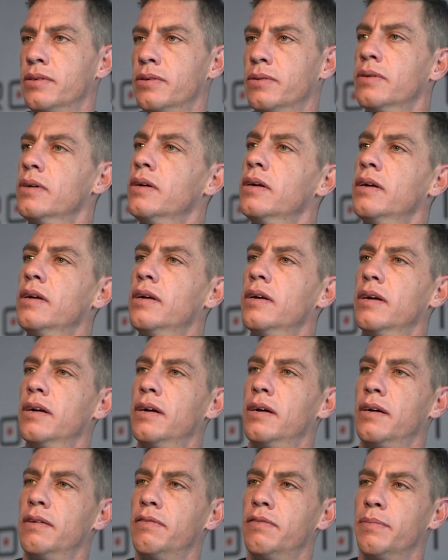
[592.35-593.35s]
So
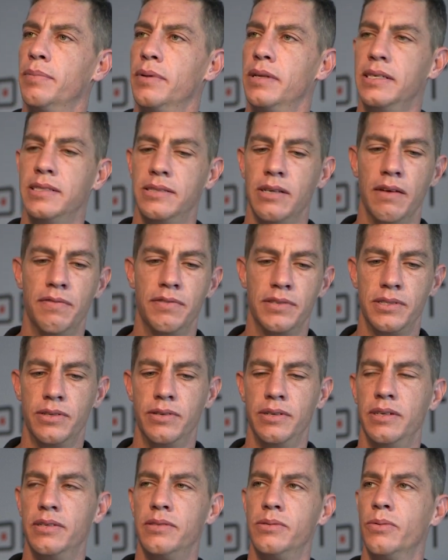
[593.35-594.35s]
uh, if a police
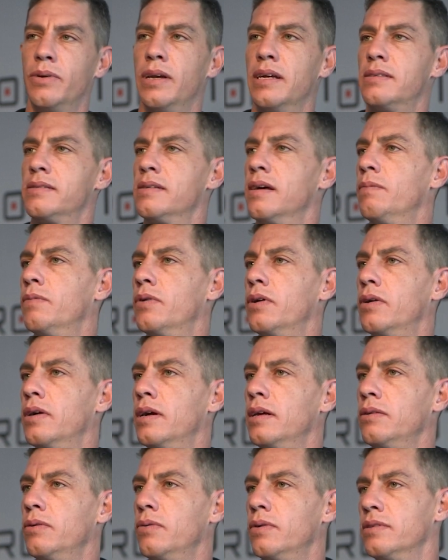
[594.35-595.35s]
officer needs to get somewhere
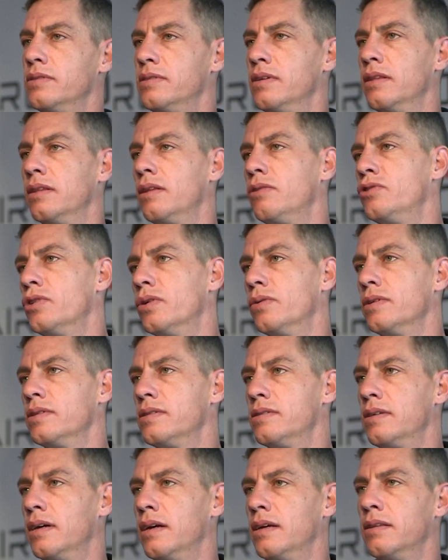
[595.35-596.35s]
and you can send the drone
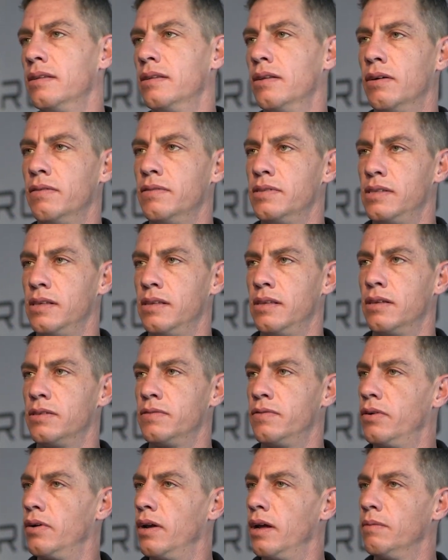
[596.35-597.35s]
instead, obviously
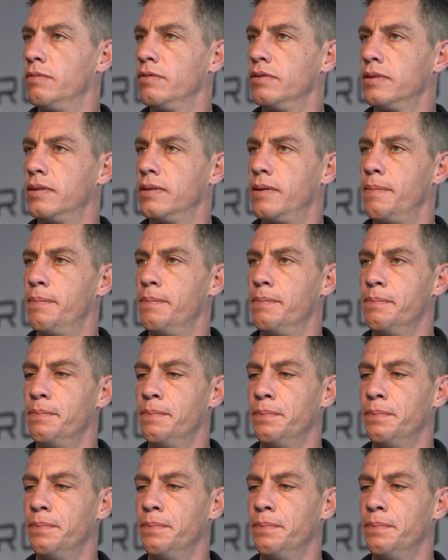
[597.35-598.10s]
that's very helpful to them.